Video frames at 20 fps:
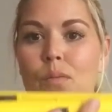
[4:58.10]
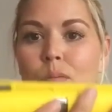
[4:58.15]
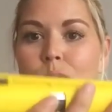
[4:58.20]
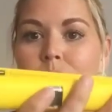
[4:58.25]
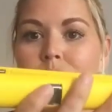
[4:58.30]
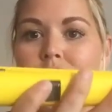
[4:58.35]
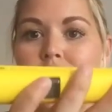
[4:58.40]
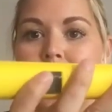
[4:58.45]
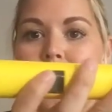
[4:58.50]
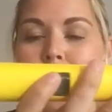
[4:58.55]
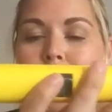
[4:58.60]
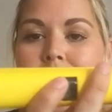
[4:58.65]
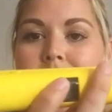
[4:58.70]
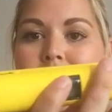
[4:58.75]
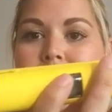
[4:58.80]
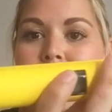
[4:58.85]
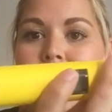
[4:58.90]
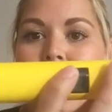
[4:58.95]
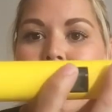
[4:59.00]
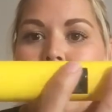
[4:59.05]
which I'm
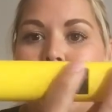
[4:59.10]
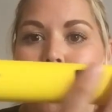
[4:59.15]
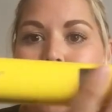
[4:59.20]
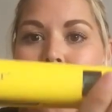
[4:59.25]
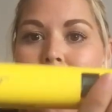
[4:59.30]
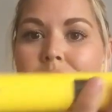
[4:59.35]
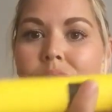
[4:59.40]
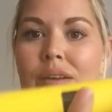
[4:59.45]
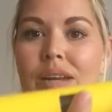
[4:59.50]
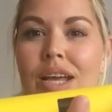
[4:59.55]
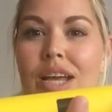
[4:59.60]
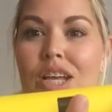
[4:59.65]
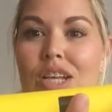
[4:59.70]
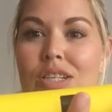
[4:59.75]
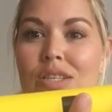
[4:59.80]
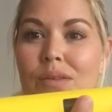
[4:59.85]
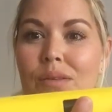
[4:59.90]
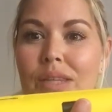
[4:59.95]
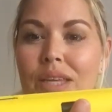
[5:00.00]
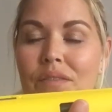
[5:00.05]
excited about.
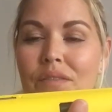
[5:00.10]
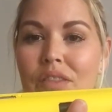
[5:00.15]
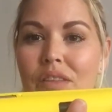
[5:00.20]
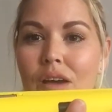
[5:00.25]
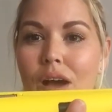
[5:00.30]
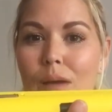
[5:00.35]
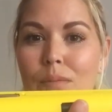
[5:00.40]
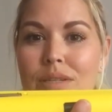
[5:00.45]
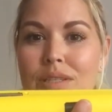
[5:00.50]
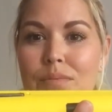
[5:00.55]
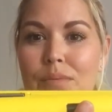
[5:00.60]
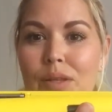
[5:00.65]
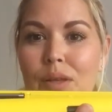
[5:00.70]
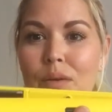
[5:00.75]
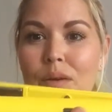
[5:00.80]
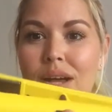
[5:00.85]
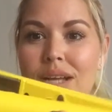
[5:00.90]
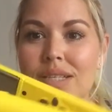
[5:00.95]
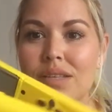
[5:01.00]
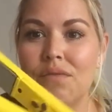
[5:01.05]
So leave in the comments
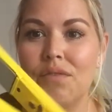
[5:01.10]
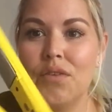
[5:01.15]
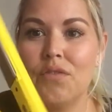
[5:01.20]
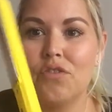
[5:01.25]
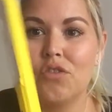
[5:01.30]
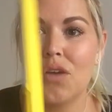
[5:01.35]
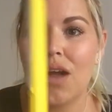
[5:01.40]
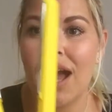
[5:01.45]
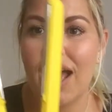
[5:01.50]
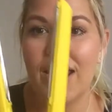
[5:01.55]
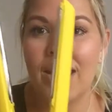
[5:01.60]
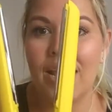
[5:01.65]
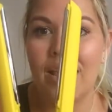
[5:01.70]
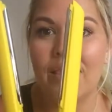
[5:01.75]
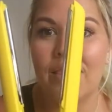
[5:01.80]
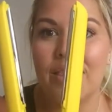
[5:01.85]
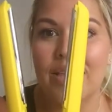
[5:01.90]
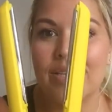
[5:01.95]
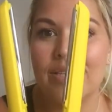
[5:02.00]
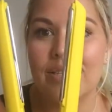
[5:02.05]
below, guys, if you've tried
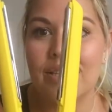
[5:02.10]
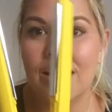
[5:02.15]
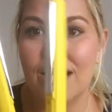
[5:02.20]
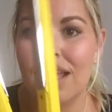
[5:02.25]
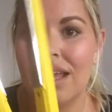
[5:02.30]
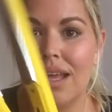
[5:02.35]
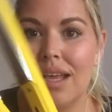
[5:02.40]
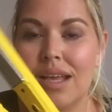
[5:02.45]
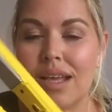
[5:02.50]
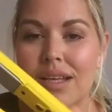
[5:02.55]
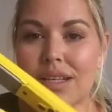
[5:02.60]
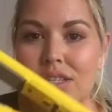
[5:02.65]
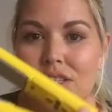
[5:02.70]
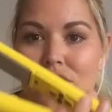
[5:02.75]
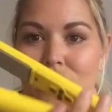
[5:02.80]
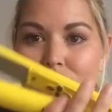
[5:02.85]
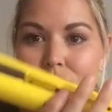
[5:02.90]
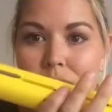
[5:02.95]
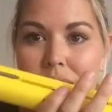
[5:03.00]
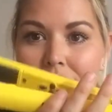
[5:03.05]
this
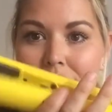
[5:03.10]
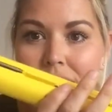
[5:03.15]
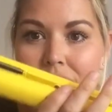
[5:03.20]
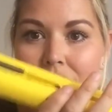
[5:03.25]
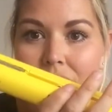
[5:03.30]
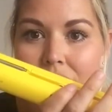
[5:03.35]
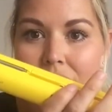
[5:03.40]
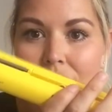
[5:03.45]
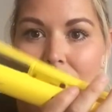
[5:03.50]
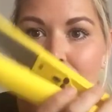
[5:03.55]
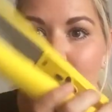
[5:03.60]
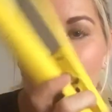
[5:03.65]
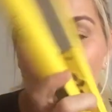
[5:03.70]
straightening iron